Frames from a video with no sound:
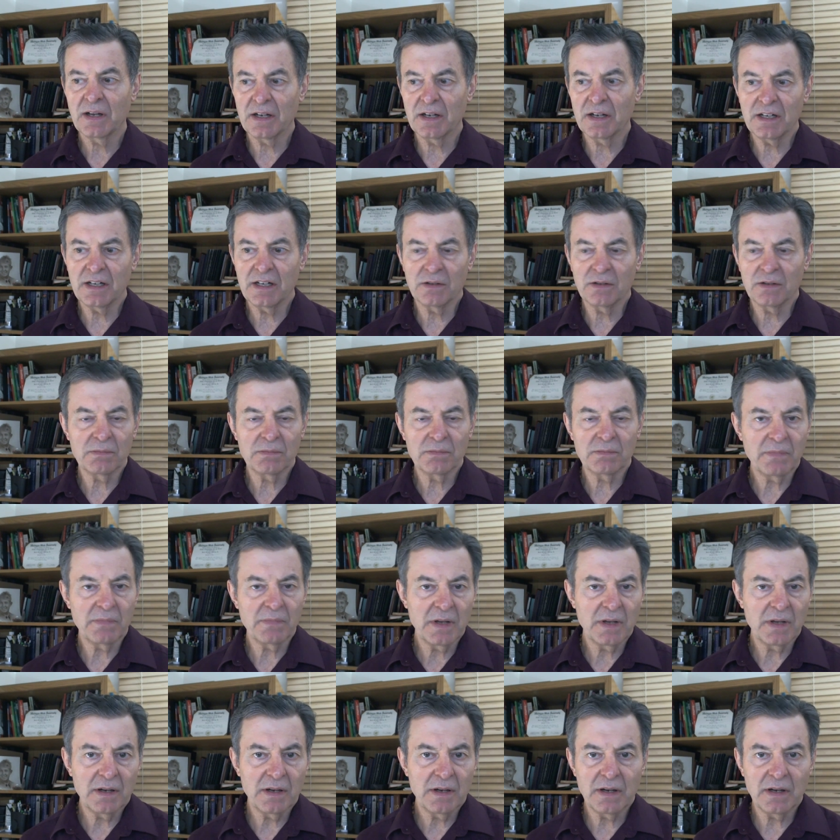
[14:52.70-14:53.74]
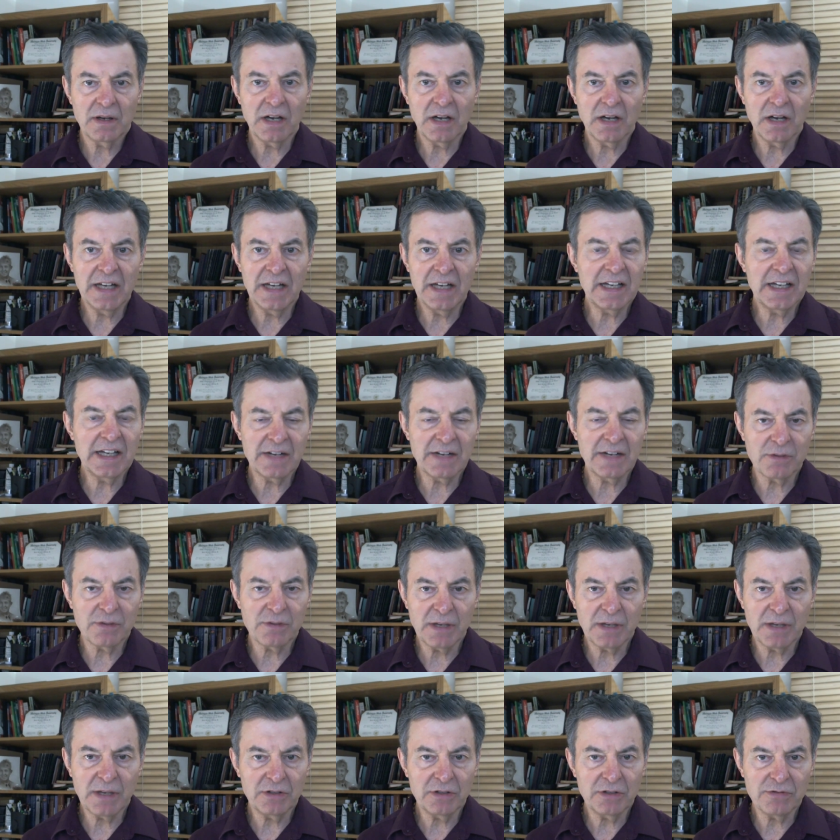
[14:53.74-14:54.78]
you know, any kind of
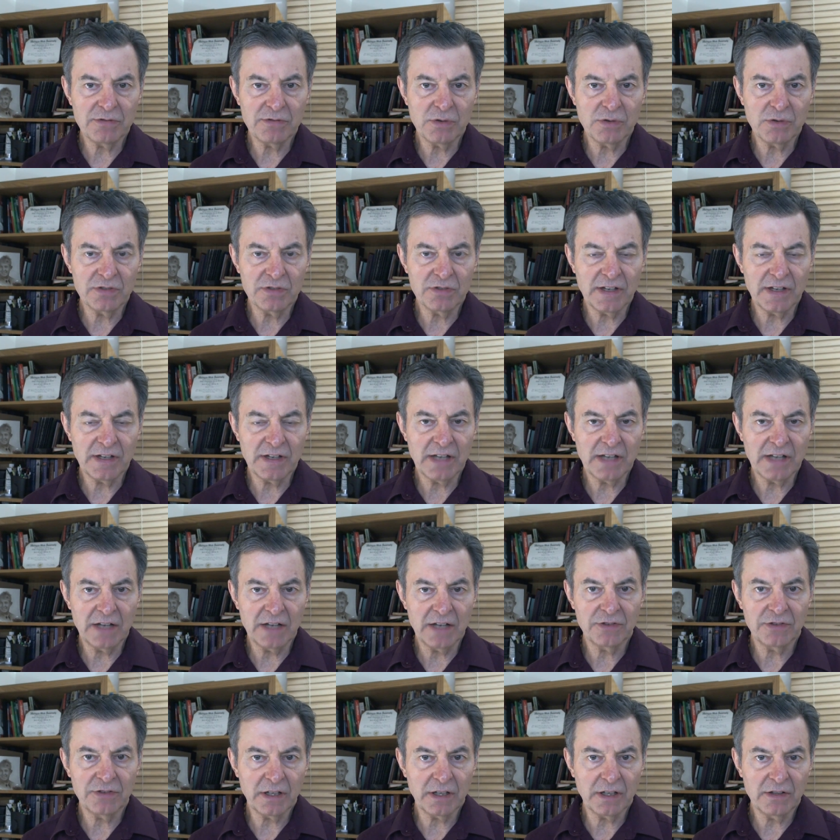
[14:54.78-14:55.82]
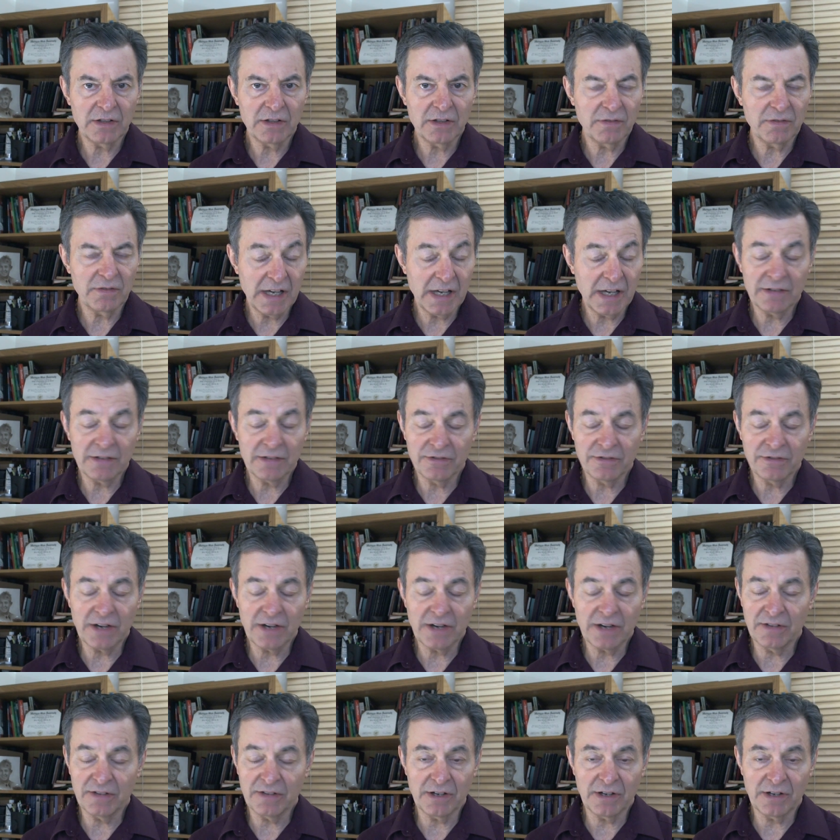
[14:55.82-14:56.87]
fermented food is fantastic, and again,
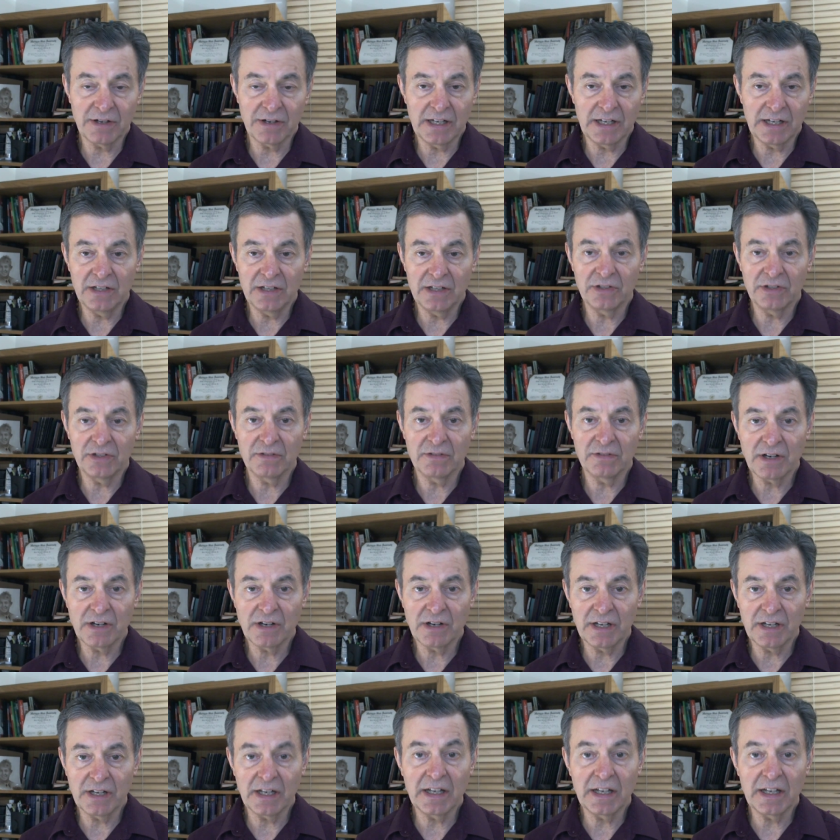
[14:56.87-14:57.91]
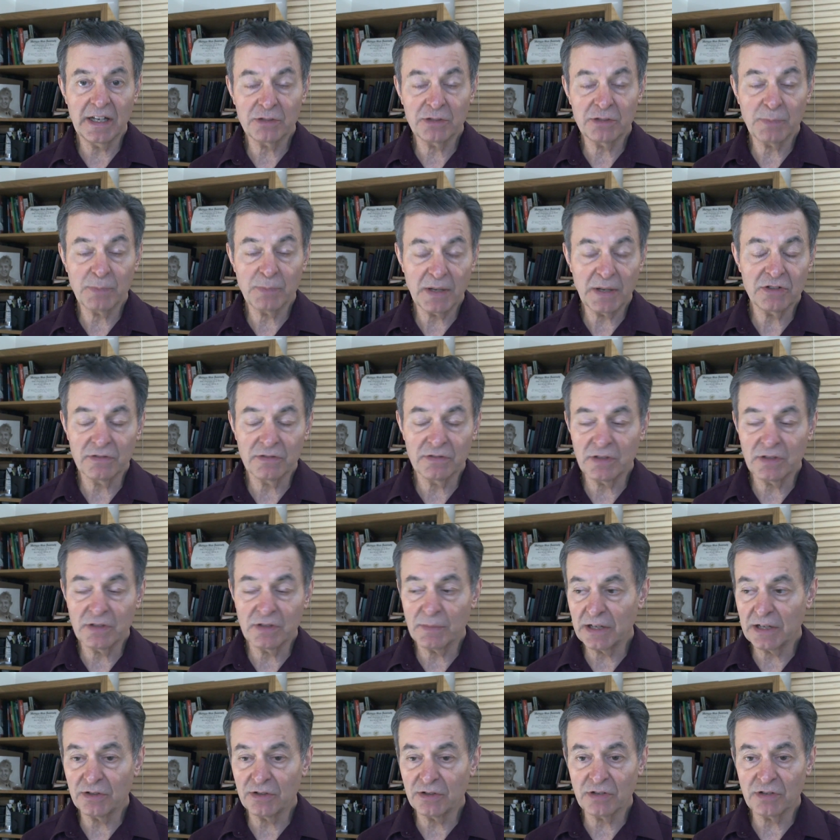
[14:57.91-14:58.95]
very, very easy and very inexpensive to
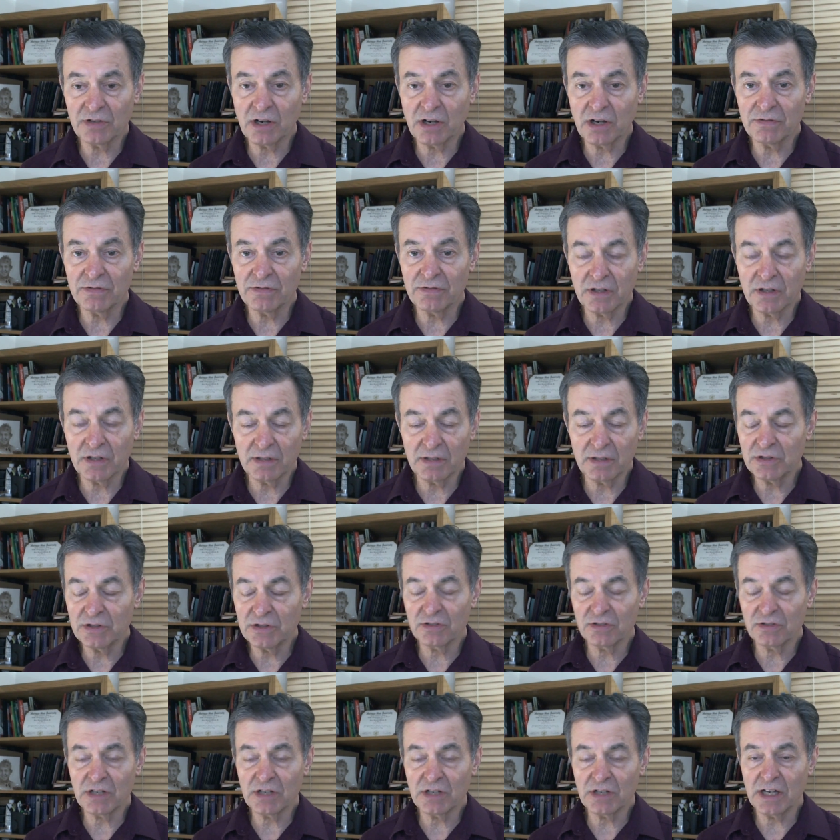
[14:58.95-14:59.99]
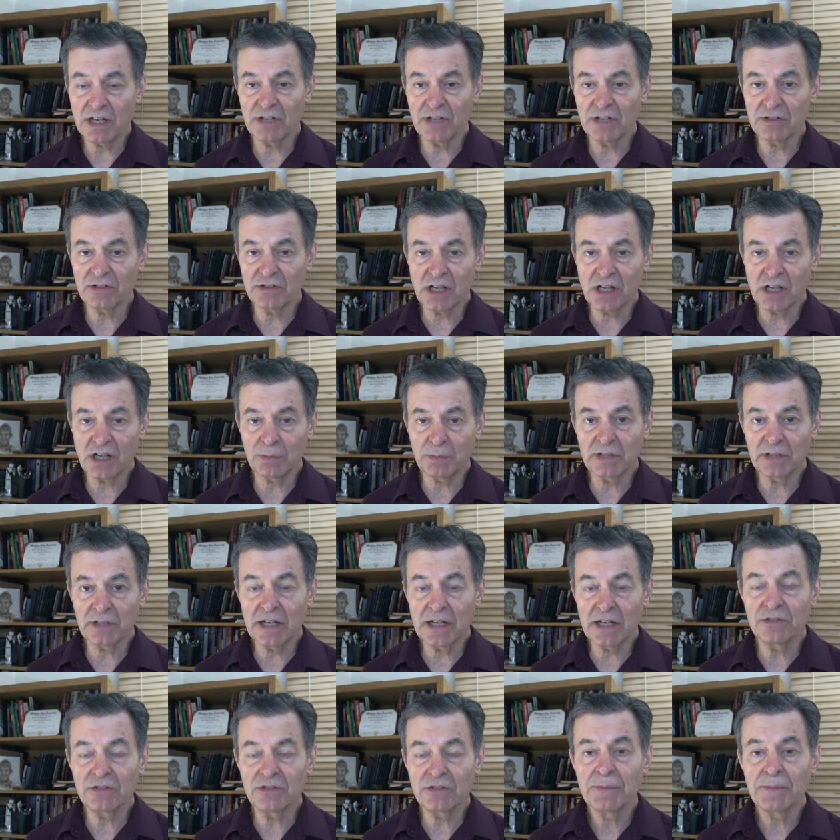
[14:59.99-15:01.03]
make yourself. It just takes a couple
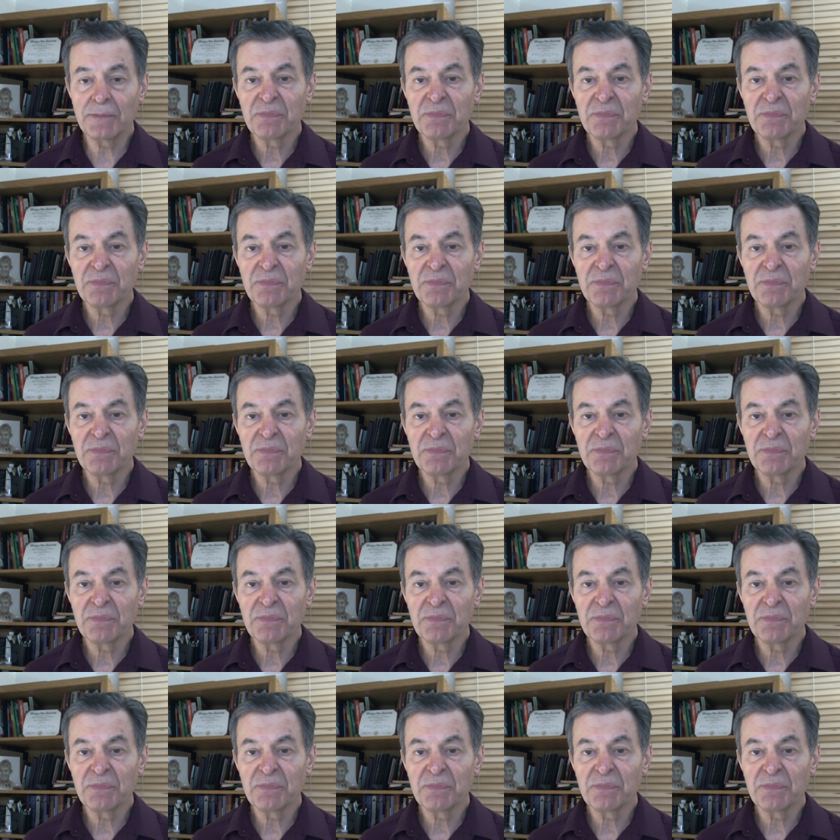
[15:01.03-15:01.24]
days.